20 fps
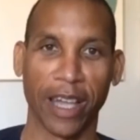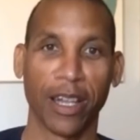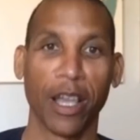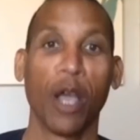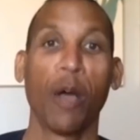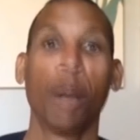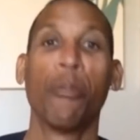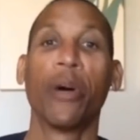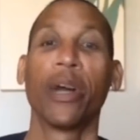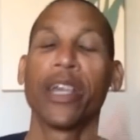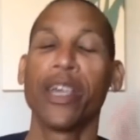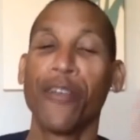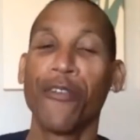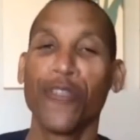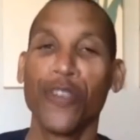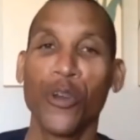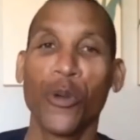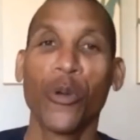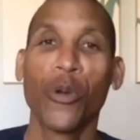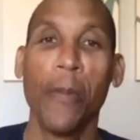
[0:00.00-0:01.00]
Okay. But if
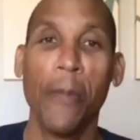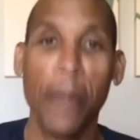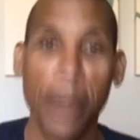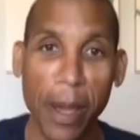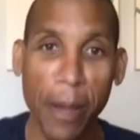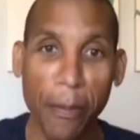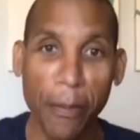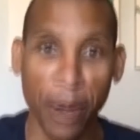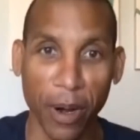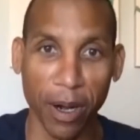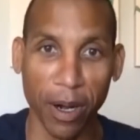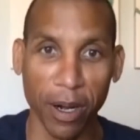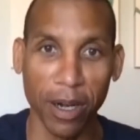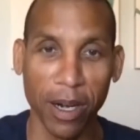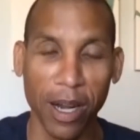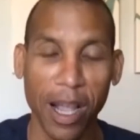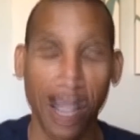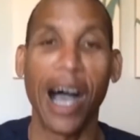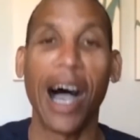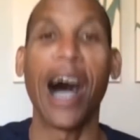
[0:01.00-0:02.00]
you
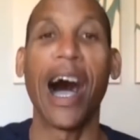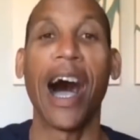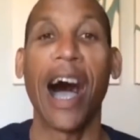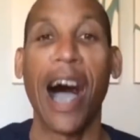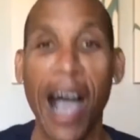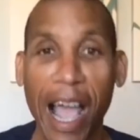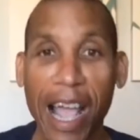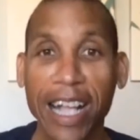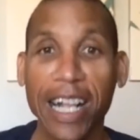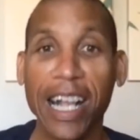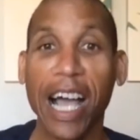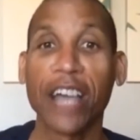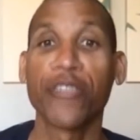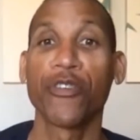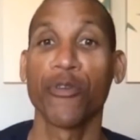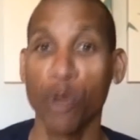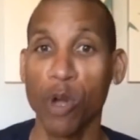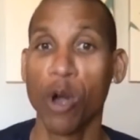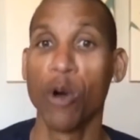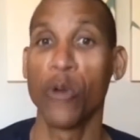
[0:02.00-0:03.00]
remember, I got
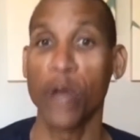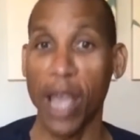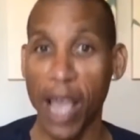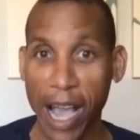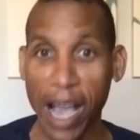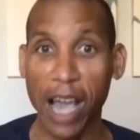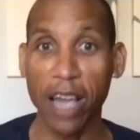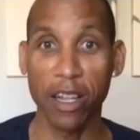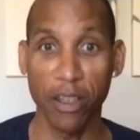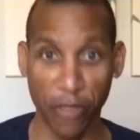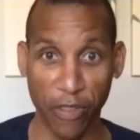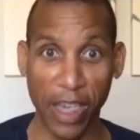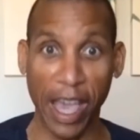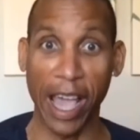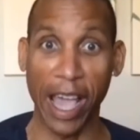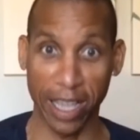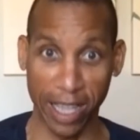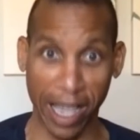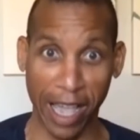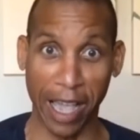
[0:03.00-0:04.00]
thrown out of
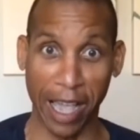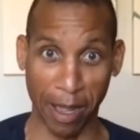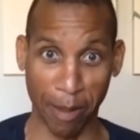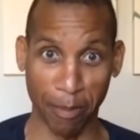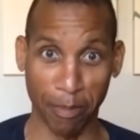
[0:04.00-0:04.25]
that game.